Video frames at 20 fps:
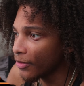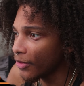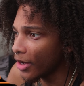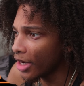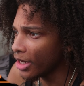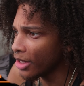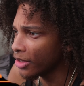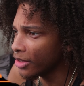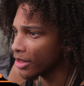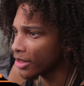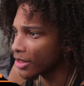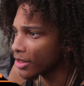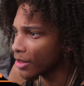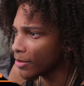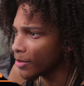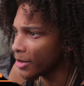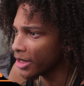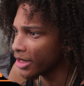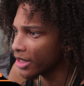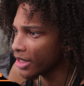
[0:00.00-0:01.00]
Finally,
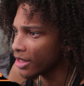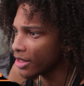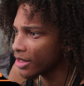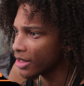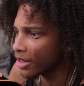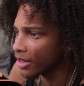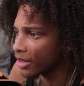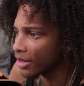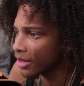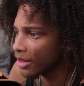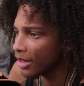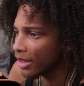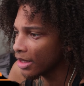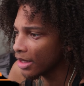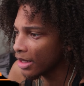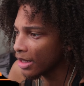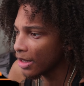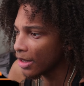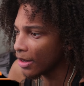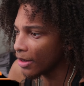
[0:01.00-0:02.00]
someone gets it.
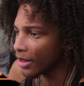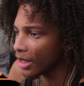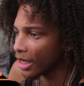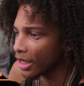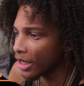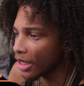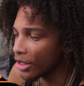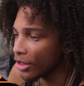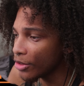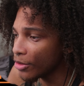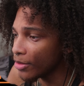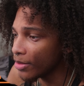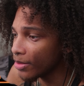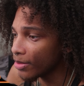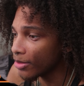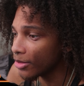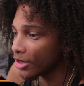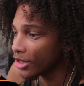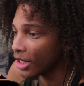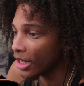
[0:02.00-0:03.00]
Okay, can you
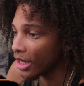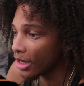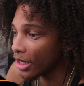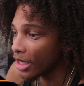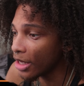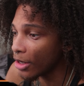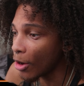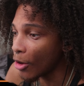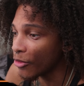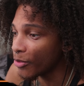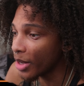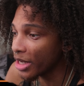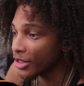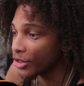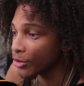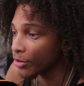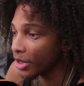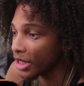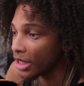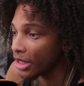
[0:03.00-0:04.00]
get it off my
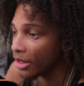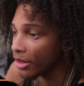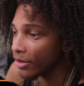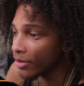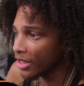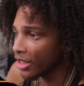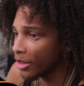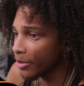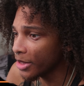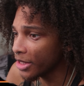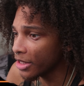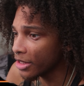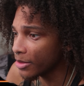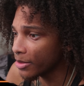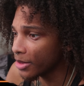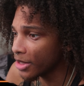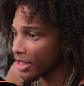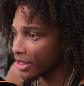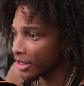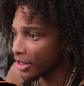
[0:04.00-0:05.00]
screen?
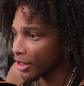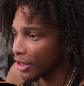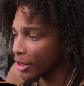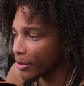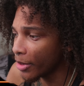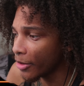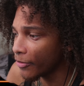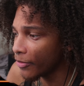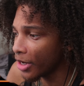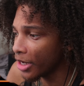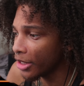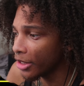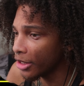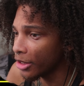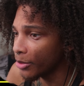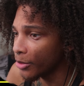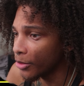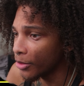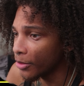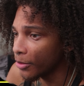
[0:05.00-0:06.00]
Stigmatism doesn't care about fighting
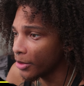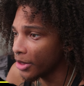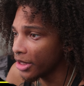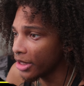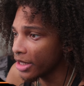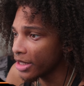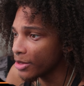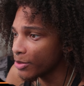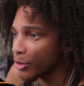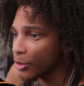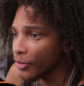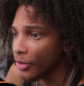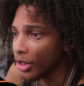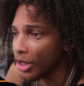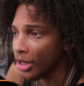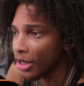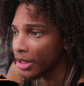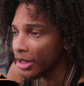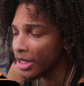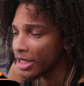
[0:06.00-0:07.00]
anymore. Well, then let's move
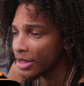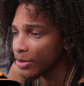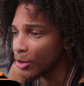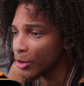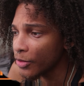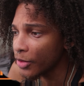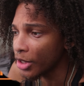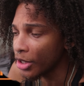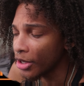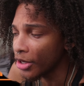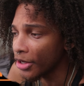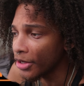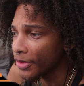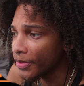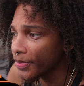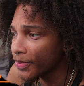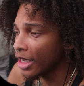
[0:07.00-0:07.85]
on. Let's move on.